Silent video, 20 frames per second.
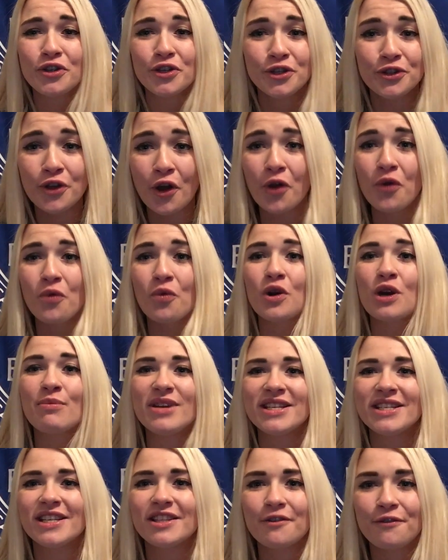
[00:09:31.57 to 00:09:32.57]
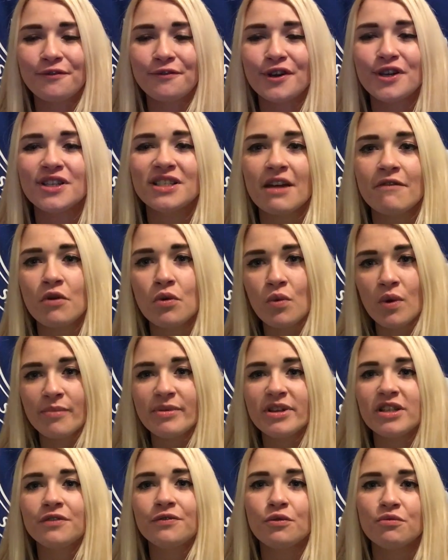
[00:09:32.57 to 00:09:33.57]
You don't want to miss it. The first ever
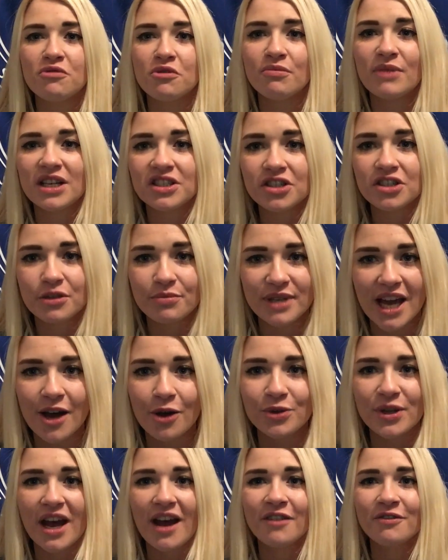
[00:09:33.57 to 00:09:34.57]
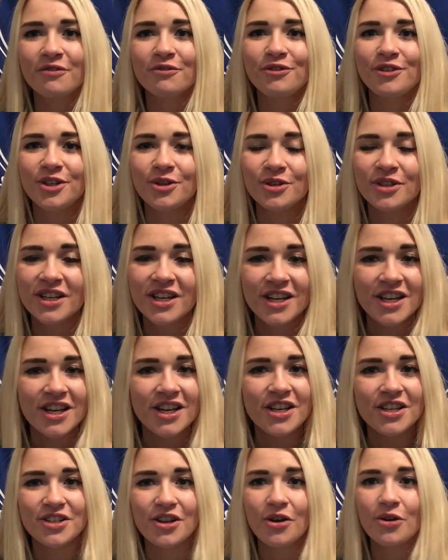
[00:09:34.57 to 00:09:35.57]
women's football match to be held at Anfield.
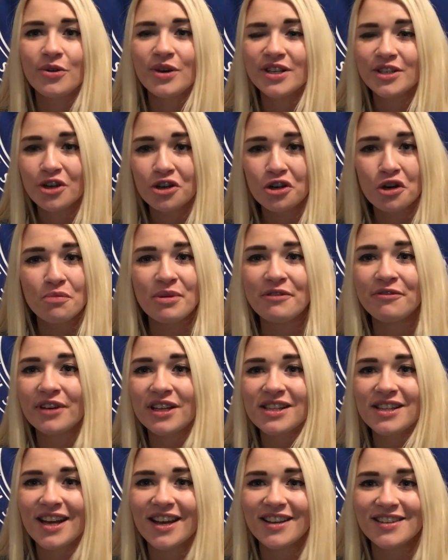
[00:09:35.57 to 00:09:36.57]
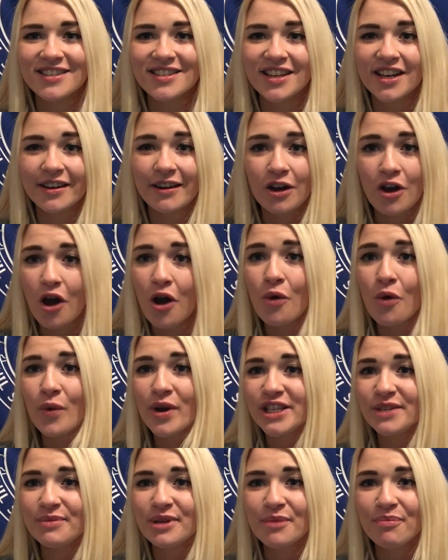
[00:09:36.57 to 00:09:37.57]
So it's going to be fantastic, and I can't wait
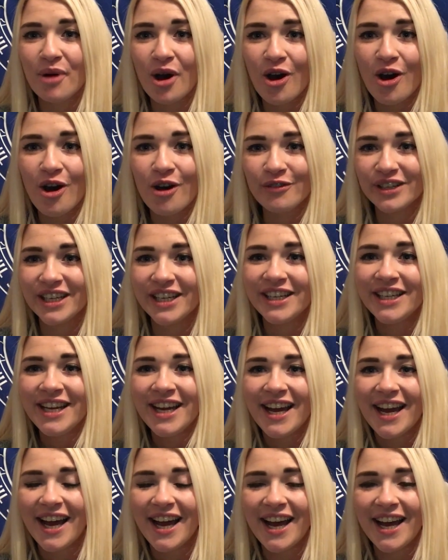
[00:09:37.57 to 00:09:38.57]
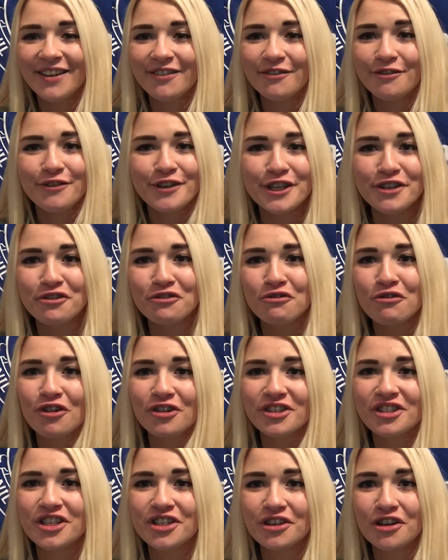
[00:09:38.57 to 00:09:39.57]
to be a part of it. And fingers
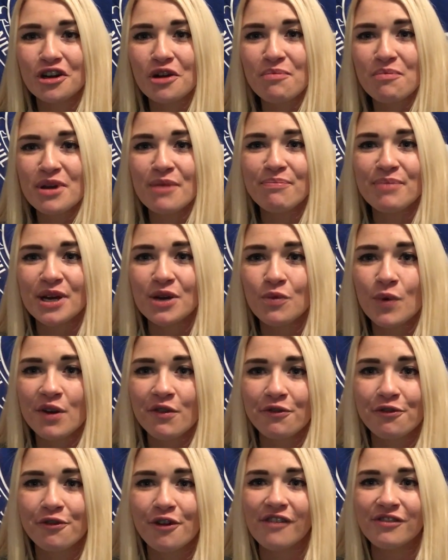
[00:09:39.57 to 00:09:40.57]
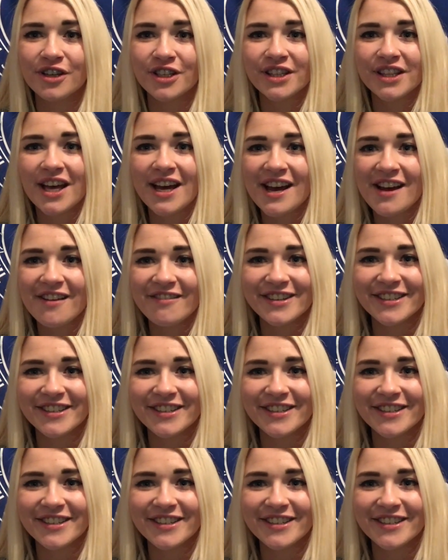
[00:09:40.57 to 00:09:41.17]
crossed it's going to be a big win for Everton there.